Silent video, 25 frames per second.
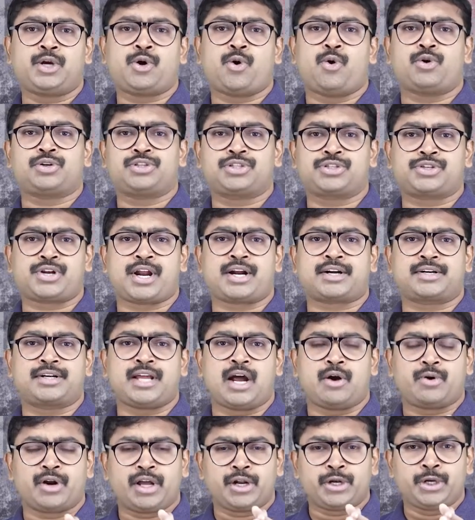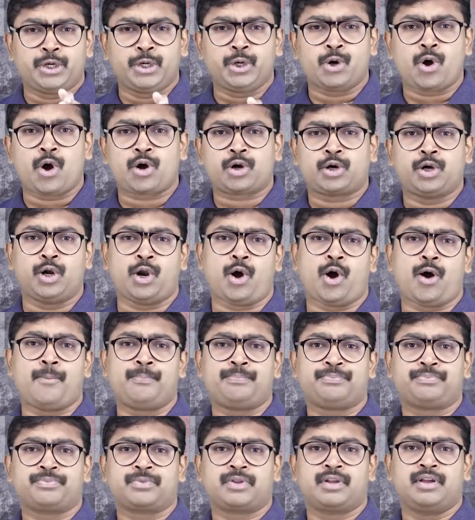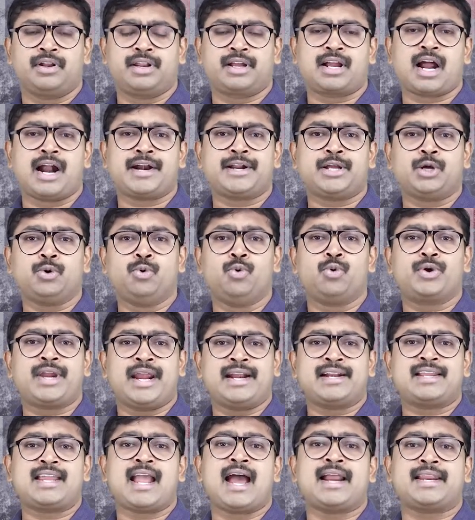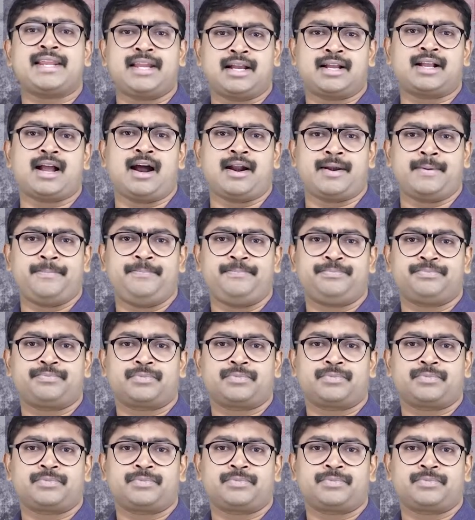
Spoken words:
Court struck down a New York law regarding who can carry a gun.